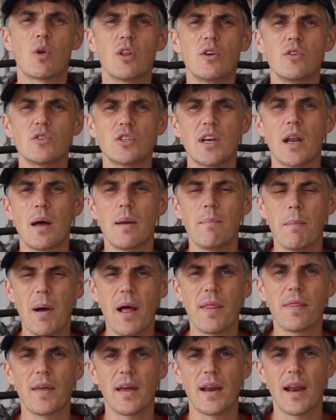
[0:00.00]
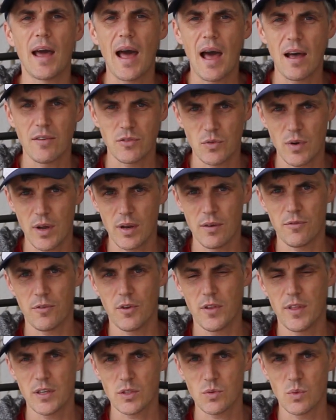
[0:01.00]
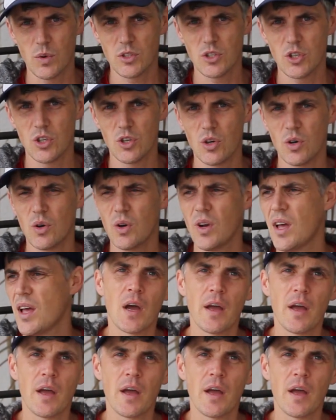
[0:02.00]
losing a month and a half's rent for this one too.